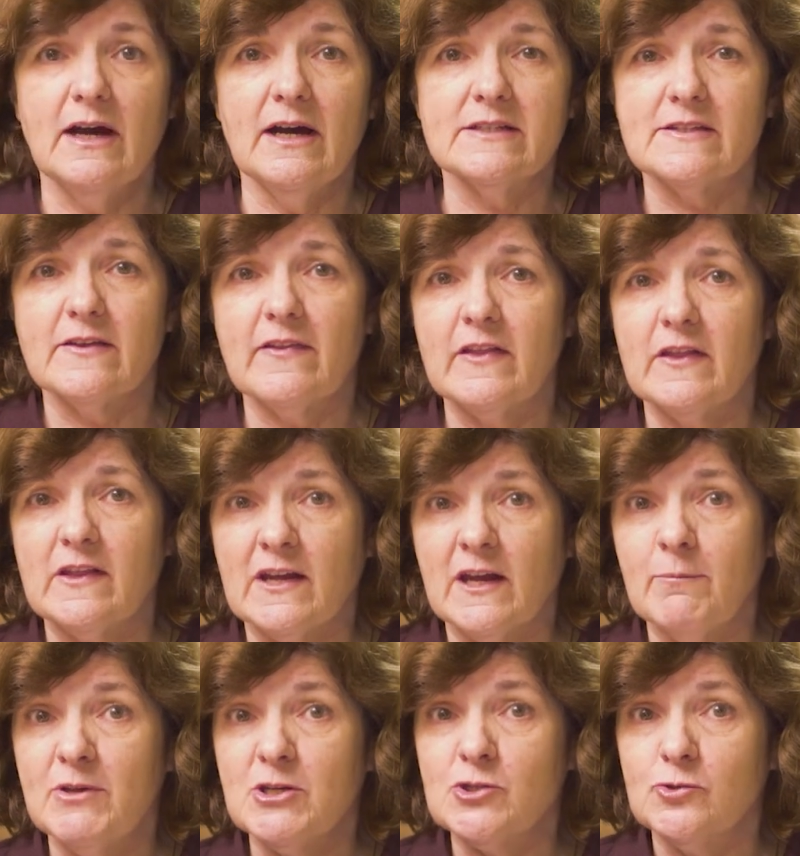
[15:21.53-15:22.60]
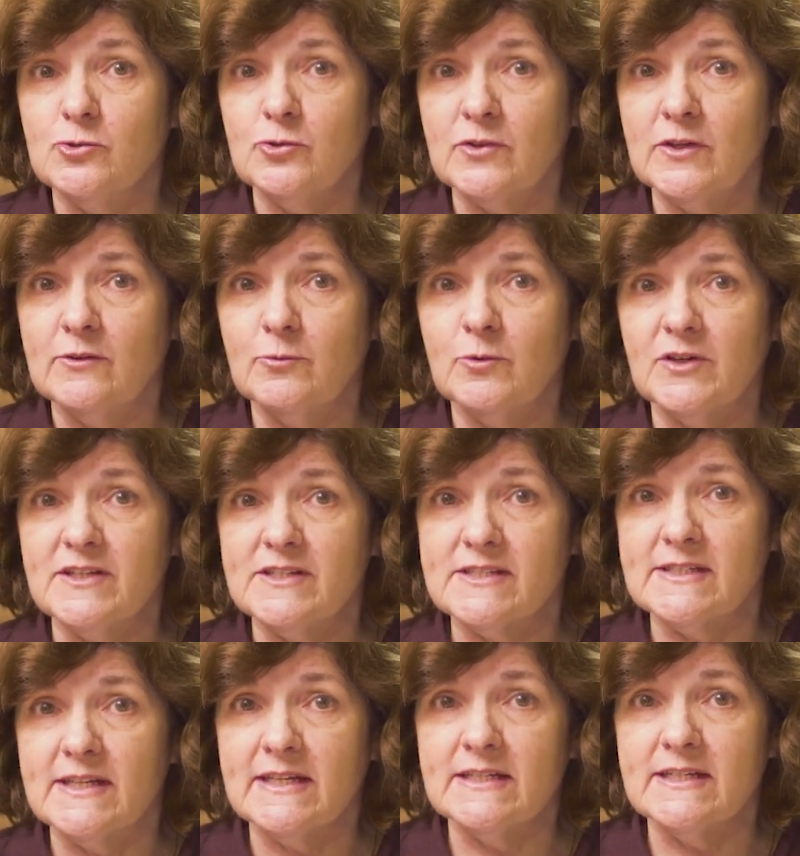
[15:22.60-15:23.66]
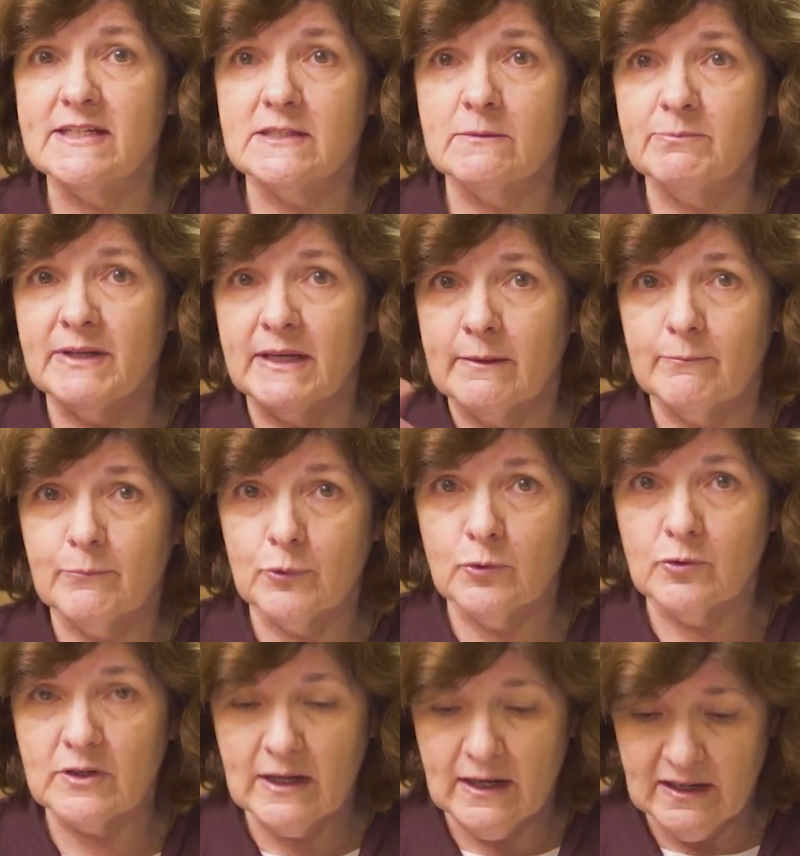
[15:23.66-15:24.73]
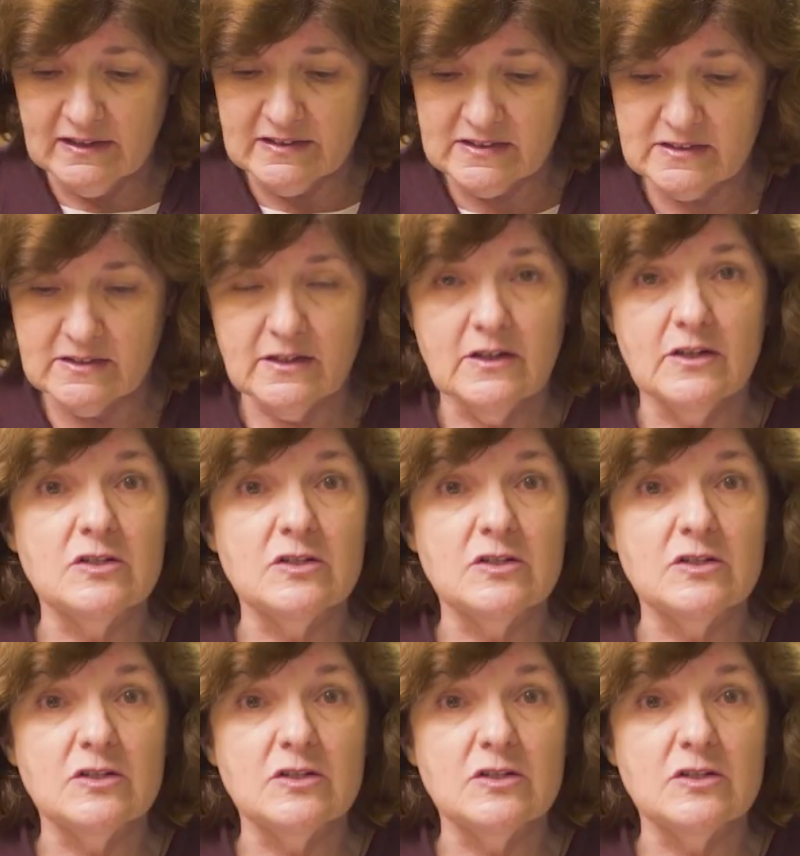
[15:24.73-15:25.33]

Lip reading: so that they can be sure that what is said isn't being broadcast